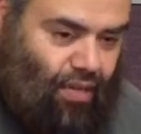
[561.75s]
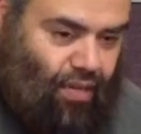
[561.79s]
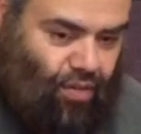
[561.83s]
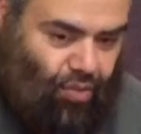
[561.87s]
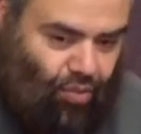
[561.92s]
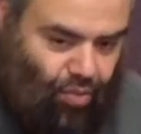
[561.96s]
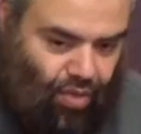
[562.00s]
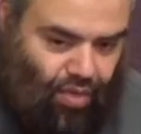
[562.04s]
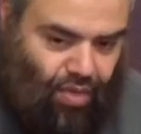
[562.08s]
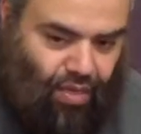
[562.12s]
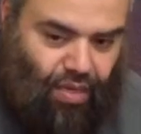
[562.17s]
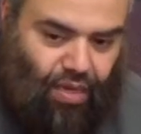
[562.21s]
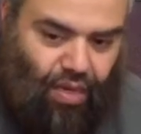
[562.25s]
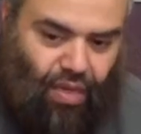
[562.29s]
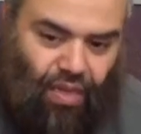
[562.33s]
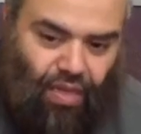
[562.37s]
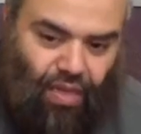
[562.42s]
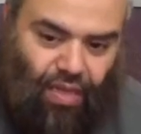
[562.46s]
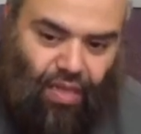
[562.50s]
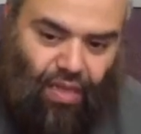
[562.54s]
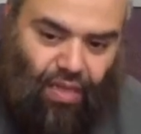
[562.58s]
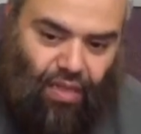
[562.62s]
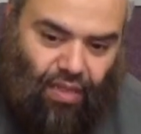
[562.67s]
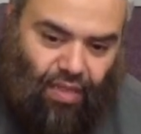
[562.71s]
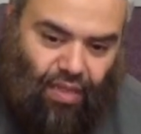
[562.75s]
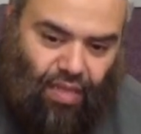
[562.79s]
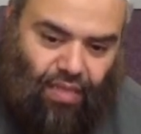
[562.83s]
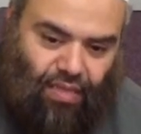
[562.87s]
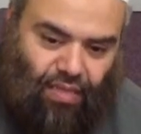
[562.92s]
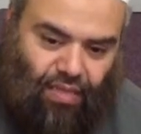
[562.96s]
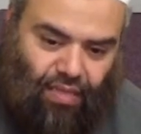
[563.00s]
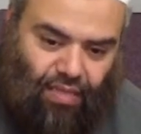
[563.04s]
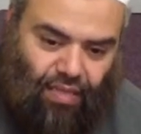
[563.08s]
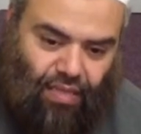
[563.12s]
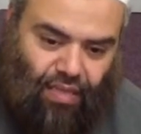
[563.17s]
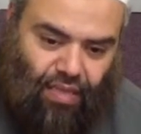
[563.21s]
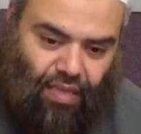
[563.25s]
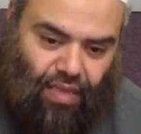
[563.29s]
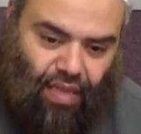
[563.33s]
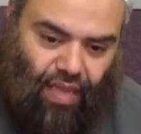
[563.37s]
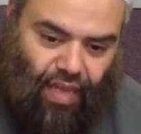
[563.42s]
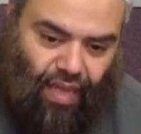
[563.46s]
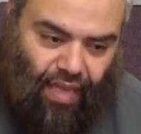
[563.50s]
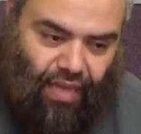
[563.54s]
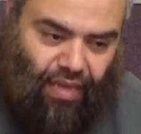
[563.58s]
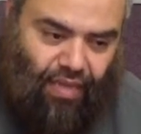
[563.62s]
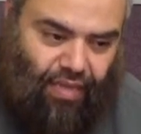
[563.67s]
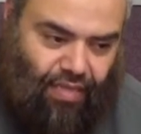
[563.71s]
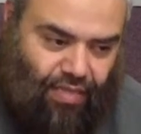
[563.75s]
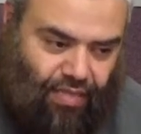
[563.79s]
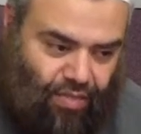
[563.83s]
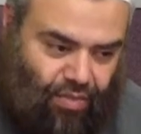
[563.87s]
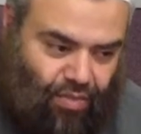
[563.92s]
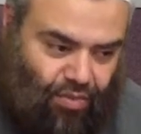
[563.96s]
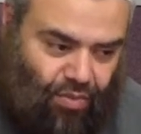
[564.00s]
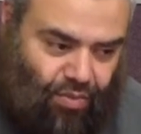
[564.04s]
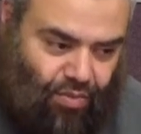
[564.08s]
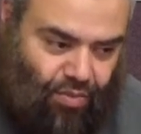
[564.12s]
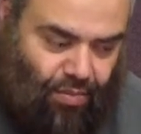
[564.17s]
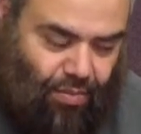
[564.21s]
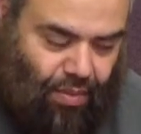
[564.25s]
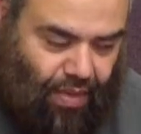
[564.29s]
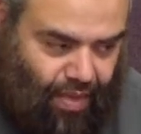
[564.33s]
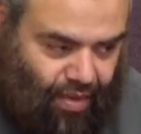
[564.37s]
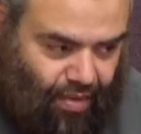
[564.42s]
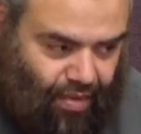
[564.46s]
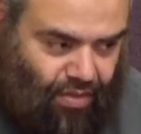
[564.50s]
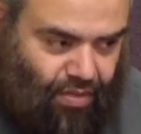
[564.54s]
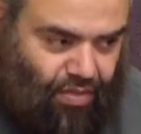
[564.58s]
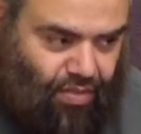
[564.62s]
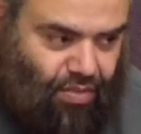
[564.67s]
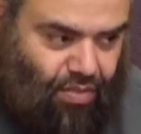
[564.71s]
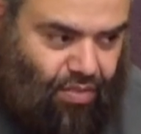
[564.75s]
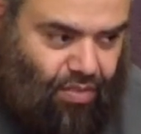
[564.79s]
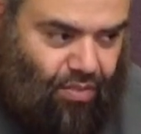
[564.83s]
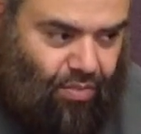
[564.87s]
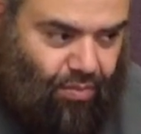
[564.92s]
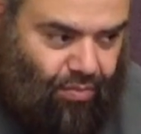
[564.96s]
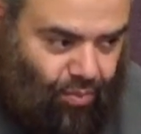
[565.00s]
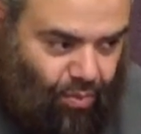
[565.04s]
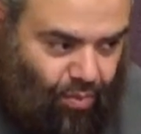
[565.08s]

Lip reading: The one that had his parents,